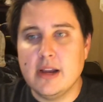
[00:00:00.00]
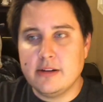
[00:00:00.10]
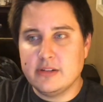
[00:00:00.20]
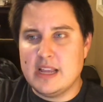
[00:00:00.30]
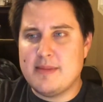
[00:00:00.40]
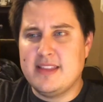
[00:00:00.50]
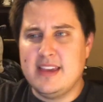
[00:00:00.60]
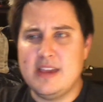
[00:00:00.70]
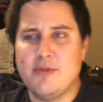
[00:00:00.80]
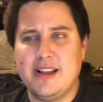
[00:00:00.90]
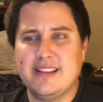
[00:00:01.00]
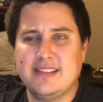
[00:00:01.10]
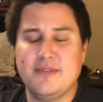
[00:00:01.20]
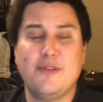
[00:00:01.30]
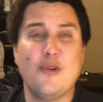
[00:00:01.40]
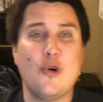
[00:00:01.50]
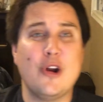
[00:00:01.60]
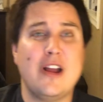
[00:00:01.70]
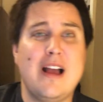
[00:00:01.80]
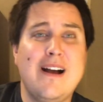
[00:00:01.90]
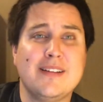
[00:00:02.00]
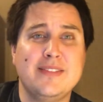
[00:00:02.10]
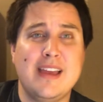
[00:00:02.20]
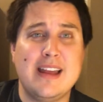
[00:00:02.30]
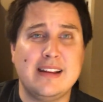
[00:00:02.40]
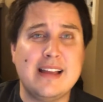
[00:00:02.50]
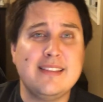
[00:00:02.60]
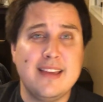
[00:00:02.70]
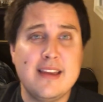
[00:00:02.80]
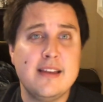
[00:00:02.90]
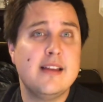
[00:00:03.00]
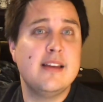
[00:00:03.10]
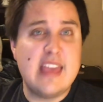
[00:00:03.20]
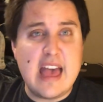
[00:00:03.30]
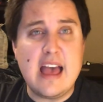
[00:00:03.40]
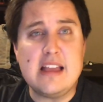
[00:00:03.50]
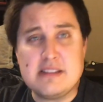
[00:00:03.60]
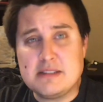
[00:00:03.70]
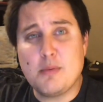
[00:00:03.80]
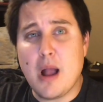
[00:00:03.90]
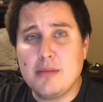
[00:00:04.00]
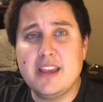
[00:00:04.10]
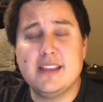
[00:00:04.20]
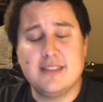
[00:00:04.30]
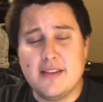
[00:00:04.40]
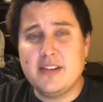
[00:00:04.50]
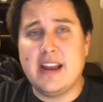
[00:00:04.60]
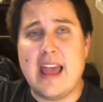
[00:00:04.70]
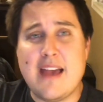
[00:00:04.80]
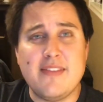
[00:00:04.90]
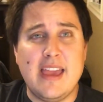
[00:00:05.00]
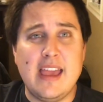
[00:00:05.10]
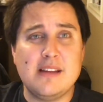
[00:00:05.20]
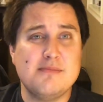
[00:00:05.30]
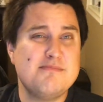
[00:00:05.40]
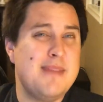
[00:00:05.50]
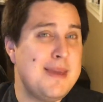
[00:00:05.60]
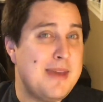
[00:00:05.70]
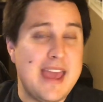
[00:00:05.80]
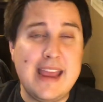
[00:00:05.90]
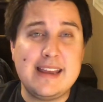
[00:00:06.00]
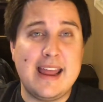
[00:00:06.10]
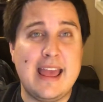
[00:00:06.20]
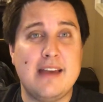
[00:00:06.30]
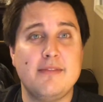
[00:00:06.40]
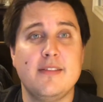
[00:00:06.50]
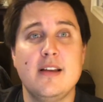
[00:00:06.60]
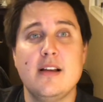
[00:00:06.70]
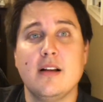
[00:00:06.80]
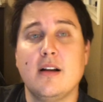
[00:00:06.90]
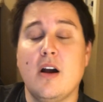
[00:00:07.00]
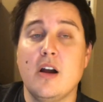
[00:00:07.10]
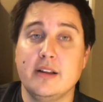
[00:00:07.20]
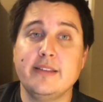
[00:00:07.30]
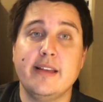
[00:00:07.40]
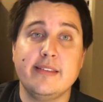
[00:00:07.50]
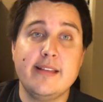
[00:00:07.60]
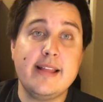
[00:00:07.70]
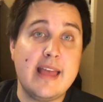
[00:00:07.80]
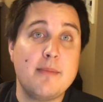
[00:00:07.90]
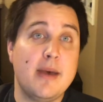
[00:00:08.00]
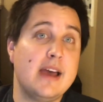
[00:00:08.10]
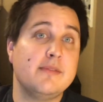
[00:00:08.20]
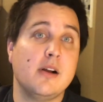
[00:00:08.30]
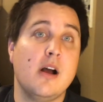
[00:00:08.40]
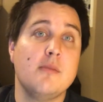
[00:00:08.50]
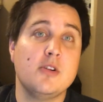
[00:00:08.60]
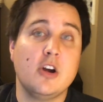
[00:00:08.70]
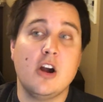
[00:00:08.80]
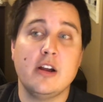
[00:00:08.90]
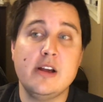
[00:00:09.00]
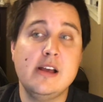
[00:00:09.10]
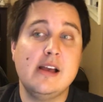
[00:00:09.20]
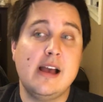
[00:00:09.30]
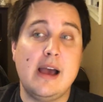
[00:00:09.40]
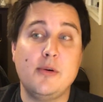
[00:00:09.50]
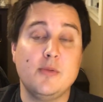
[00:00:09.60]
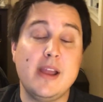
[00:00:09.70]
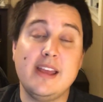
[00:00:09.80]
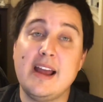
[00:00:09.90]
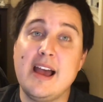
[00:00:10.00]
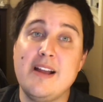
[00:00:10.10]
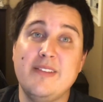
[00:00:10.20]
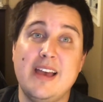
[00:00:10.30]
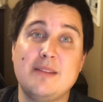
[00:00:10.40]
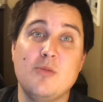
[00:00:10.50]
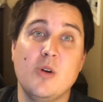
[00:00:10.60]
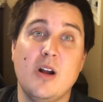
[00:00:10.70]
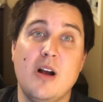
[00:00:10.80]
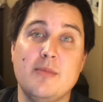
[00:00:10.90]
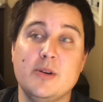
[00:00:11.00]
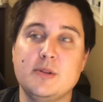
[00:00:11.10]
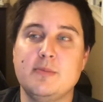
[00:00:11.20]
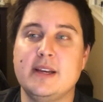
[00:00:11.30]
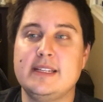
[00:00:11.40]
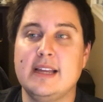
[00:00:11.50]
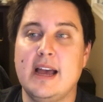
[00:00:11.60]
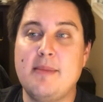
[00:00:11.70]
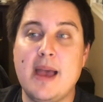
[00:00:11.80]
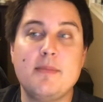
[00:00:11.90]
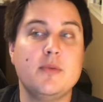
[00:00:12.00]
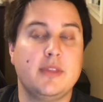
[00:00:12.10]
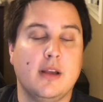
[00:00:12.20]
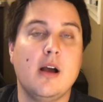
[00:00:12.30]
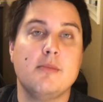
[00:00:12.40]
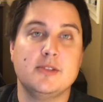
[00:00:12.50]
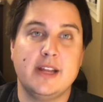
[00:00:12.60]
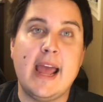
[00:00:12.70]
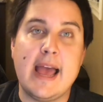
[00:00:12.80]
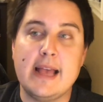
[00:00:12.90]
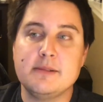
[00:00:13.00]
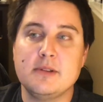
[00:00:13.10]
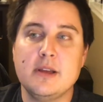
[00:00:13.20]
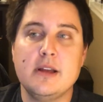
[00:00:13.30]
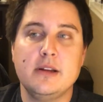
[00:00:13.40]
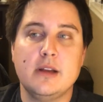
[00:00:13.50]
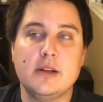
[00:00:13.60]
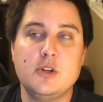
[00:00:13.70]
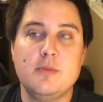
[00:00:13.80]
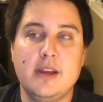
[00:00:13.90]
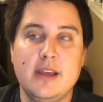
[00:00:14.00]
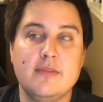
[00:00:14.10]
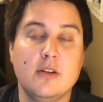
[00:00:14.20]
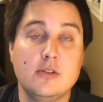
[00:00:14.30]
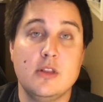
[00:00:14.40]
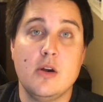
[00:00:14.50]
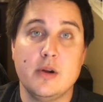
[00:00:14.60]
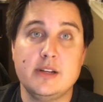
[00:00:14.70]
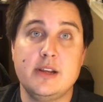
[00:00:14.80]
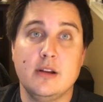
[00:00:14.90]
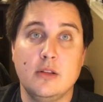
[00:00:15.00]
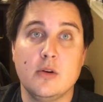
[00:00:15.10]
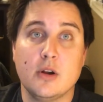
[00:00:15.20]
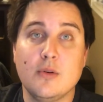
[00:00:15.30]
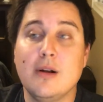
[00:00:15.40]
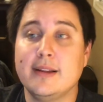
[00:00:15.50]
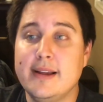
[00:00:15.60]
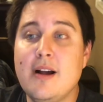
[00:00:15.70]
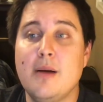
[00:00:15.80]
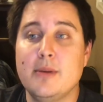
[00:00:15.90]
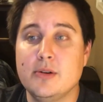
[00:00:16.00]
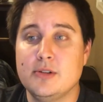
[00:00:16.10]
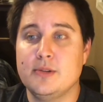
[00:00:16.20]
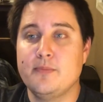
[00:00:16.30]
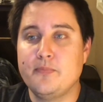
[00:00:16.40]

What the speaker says: Anderson, I think he ranked this a 4 out of 10, and I'd say, yeah, just probably a 7.5, 8, maybe 8.5 card. It's not that bad of a combo card. I would rank it higher if it had more combos, but I'm happy with the combos it has. Not too many of those lower tier, lower quality combos.